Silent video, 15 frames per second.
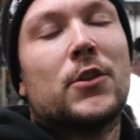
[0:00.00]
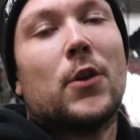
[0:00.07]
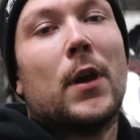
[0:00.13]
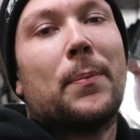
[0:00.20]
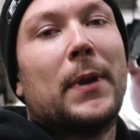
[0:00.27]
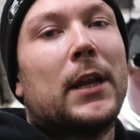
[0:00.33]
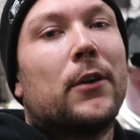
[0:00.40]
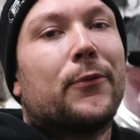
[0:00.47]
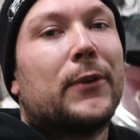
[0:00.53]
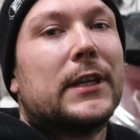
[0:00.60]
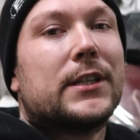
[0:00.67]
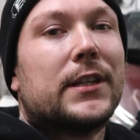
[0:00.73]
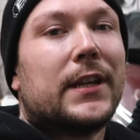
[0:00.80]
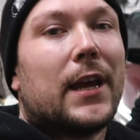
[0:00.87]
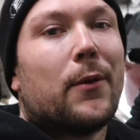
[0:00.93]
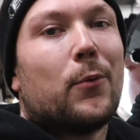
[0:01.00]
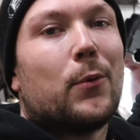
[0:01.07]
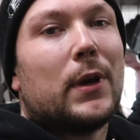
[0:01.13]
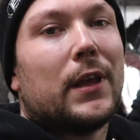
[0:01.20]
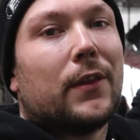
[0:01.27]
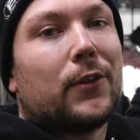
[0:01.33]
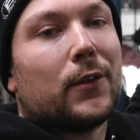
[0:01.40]
So I plan on fixing that
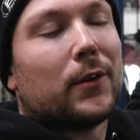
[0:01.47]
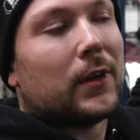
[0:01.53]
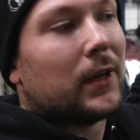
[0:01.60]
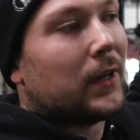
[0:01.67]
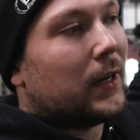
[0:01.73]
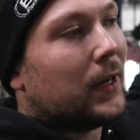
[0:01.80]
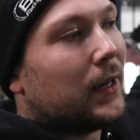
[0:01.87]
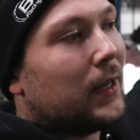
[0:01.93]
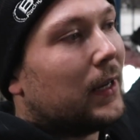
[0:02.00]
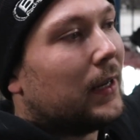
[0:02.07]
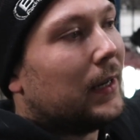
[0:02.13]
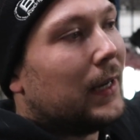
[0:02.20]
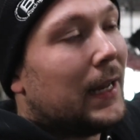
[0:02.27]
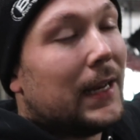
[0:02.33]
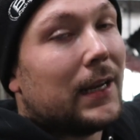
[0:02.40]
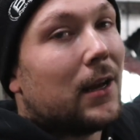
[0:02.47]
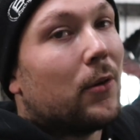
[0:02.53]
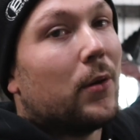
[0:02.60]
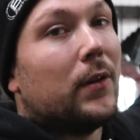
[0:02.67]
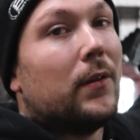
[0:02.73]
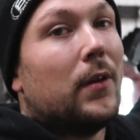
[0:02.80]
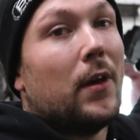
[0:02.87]
with uh, laying
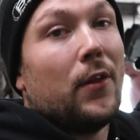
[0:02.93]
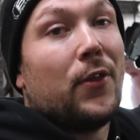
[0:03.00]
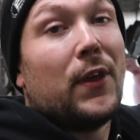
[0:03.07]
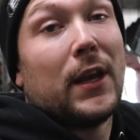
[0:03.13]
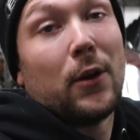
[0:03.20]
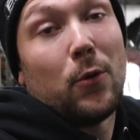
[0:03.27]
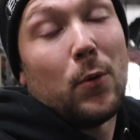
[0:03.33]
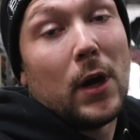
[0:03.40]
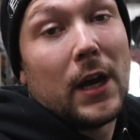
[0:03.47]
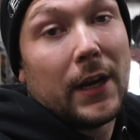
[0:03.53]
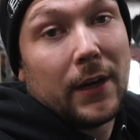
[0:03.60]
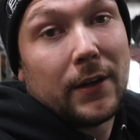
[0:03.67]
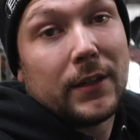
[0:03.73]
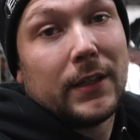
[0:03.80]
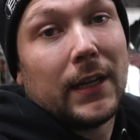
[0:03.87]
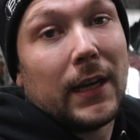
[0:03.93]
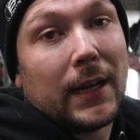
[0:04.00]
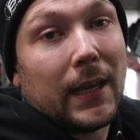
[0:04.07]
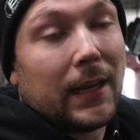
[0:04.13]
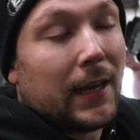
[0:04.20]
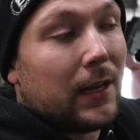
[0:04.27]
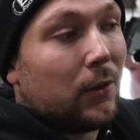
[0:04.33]
down a, a thicker wire
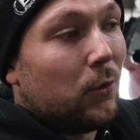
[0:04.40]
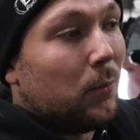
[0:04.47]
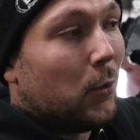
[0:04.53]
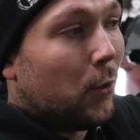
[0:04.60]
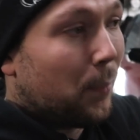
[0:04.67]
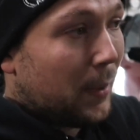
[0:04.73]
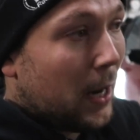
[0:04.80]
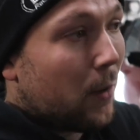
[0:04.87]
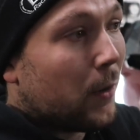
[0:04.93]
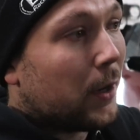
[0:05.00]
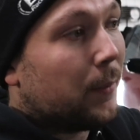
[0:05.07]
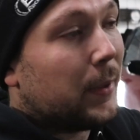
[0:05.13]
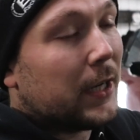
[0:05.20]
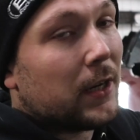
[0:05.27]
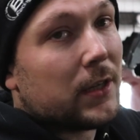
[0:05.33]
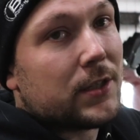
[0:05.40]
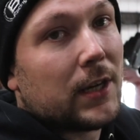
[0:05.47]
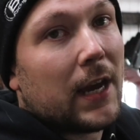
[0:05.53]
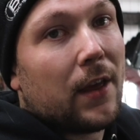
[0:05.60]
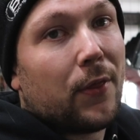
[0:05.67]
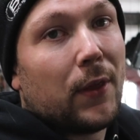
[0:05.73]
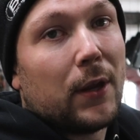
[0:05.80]
that can handle more power because
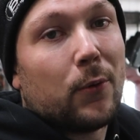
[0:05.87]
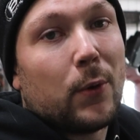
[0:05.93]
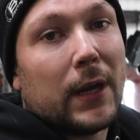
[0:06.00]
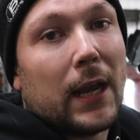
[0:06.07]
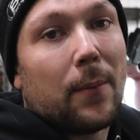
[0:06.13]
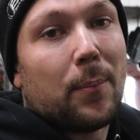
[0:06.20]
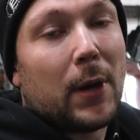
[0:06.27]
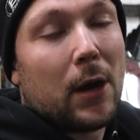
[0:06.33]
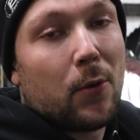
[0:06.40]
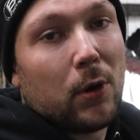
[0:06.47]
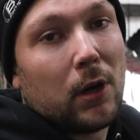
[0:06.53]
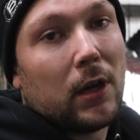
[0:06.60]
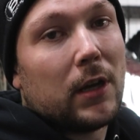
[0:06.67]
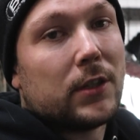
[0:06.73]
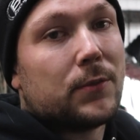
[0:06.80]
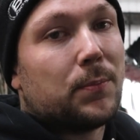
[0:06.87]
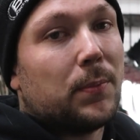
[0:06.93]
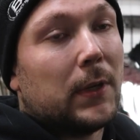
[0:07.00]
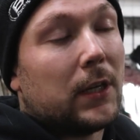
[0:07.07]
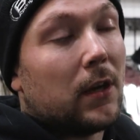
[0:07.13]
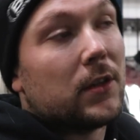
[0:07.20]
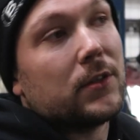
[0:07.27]
I think we get power loss
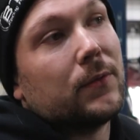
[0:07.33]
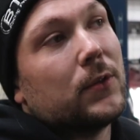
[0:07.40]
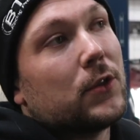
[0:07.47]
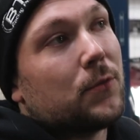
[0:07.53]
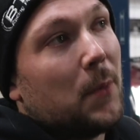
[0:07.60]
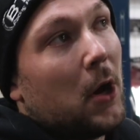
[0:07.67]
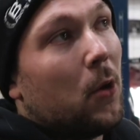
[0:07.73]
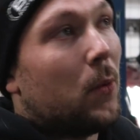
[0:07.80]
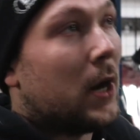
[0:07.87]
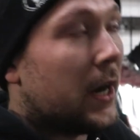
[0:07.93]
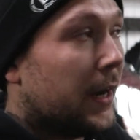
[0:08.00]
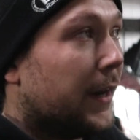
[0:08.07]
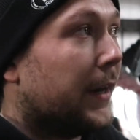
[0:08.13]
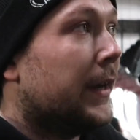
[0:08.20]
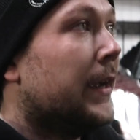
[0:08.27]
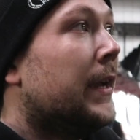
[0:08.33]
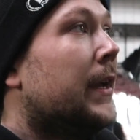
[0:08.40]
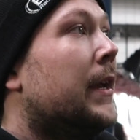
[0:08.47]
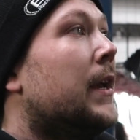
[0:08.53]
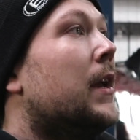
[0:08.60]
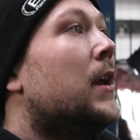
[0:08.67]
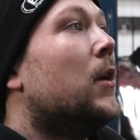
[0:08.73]
because of the small wire.
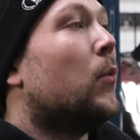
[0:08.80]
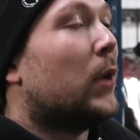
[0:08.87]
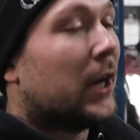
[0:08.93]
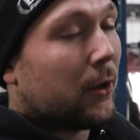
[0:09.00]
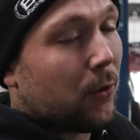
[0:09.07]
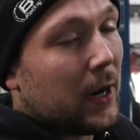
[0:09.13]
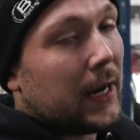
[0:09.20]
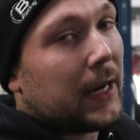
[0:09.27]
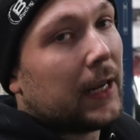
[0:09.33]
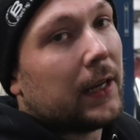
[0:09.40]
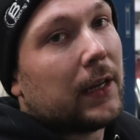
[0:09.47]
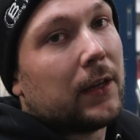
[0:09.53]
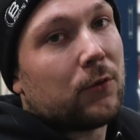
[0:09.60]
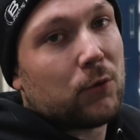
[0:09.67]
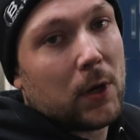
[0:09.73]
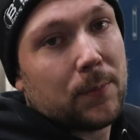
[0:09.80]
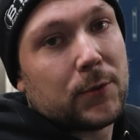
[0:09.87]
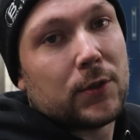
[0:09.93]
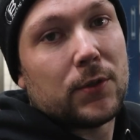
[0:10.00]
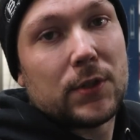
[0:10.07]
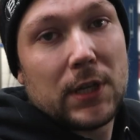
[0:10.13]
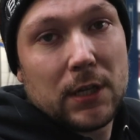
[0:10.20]
When I crank it, it
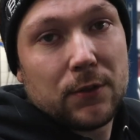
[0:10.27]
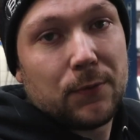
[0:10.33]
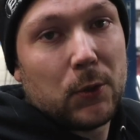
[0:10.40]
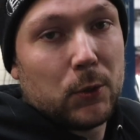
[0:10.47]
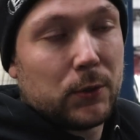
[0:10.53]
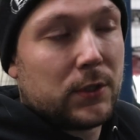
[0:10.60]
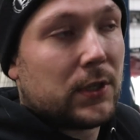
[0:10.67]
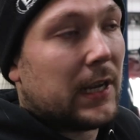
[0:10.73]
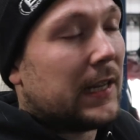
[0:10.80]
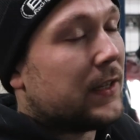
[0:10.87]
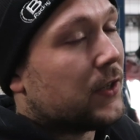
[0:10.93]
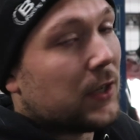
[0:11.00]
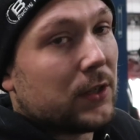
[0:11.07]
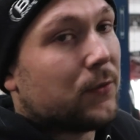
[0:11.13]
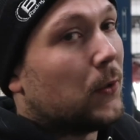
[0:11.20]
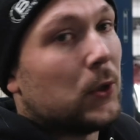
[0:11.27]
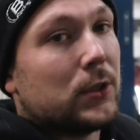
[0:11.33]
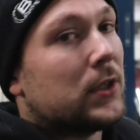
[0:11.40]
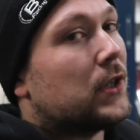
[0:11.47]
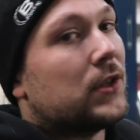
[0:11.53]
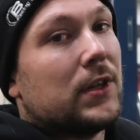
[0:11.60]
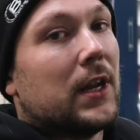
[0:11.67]
drops to 6 volts and 6
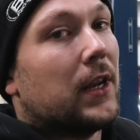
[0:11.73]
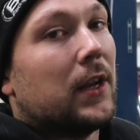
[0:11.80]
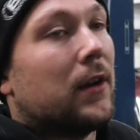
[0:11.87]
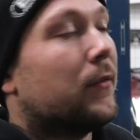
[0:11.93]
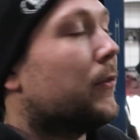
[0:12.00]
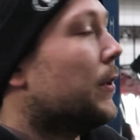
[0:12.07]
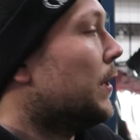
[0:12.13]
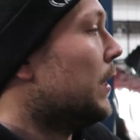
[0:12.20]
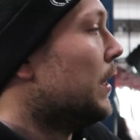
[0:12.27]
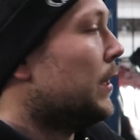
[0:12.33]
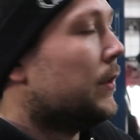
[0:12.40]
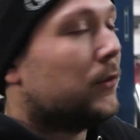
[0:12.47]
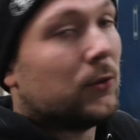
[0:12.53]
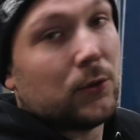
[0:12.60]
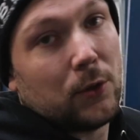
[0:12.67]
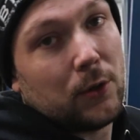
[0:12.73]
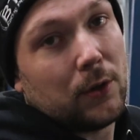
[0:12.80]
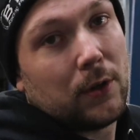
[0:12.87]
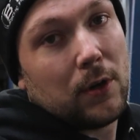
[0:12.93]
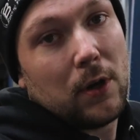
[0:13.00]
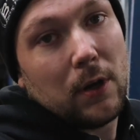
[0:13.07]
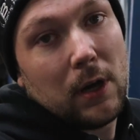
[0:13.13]
volts is not enough to
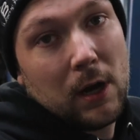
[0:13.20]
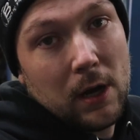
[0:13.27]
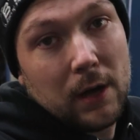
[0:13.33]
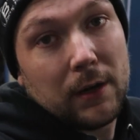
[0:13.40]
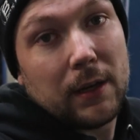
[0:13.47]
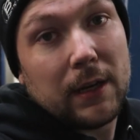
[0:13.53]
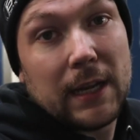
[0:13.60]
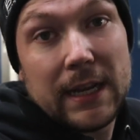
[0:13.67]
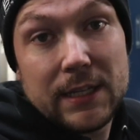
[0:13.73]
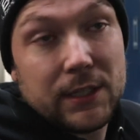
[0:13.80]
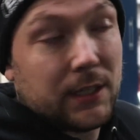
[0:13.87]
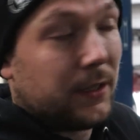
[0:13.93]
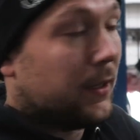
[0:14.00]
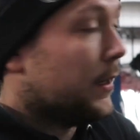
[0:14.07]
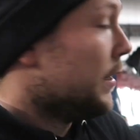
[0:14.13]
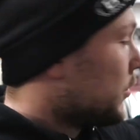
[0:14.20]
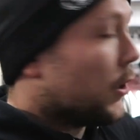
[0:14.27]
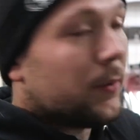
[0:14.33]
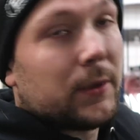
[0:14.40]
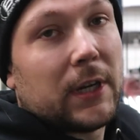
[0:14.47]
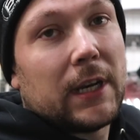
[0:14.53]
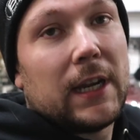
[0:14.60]
turn on an engine. So
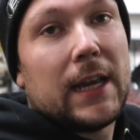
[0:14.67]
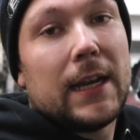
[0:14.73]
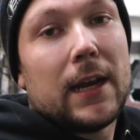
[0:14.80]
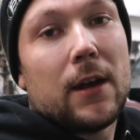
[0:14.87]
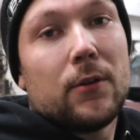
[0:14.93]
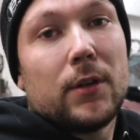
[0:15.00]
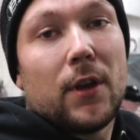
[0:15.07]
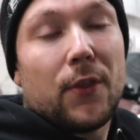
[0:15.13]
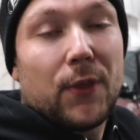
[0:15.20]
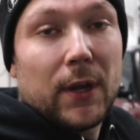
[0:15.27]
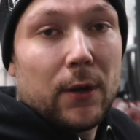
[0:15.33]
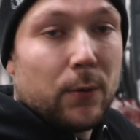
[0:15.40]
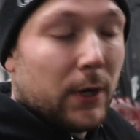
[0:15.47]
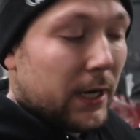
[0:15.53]
I'm gonna lay down a thicker